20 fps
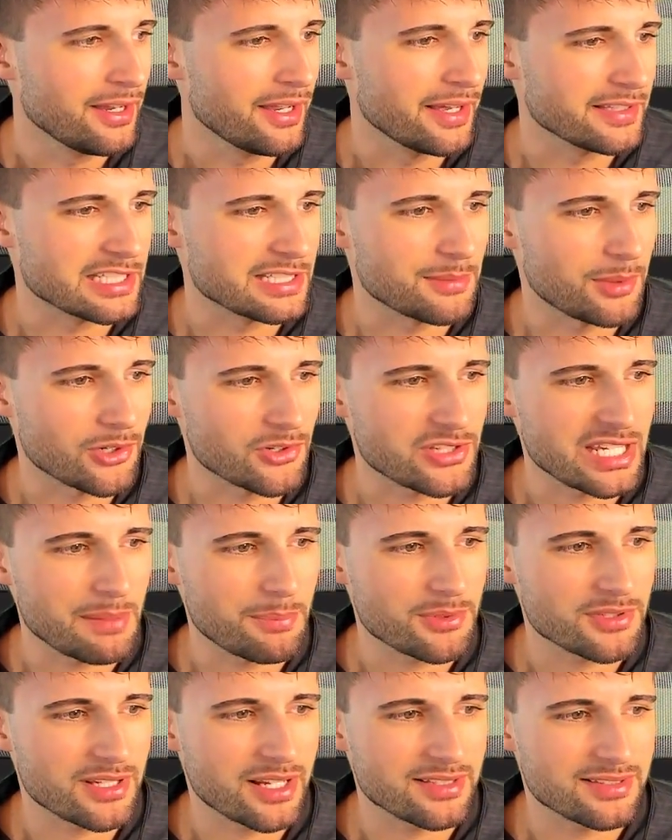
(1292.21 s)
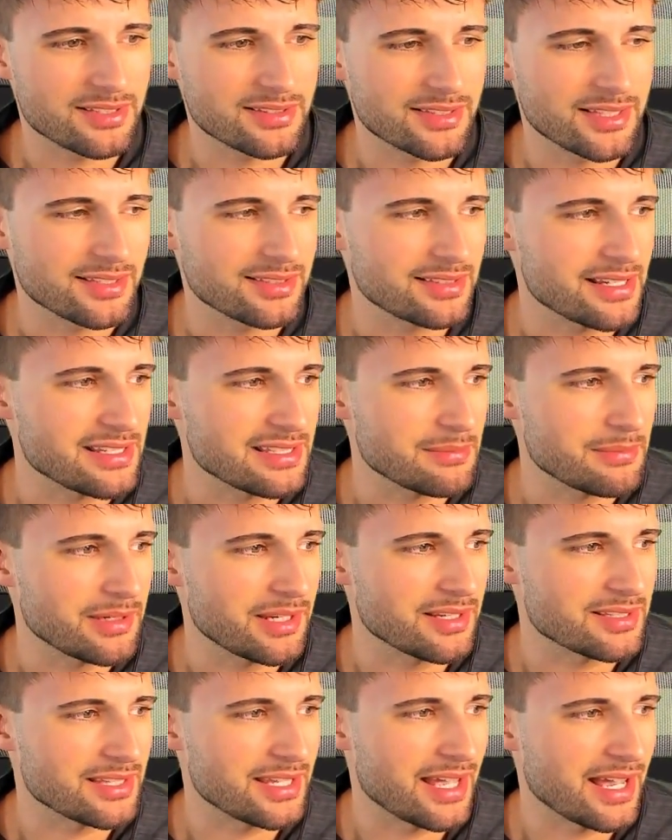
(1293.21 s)
It's a smaller sample size this season
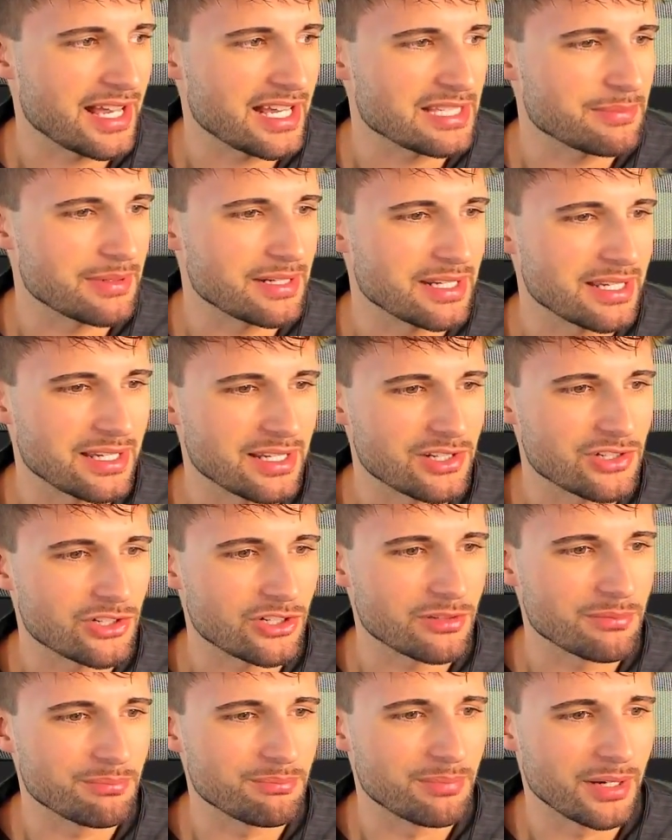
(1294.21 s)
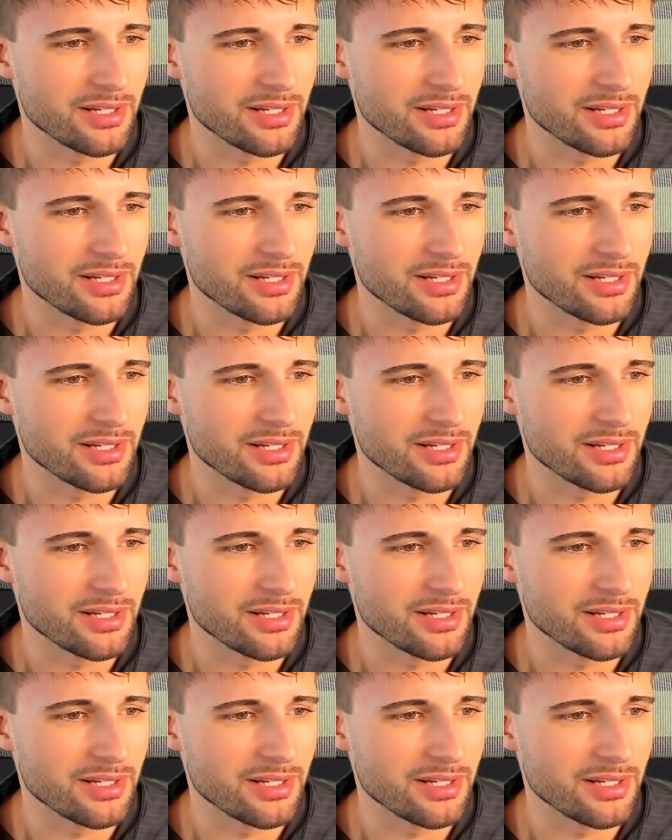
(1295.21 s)
because he has been injured,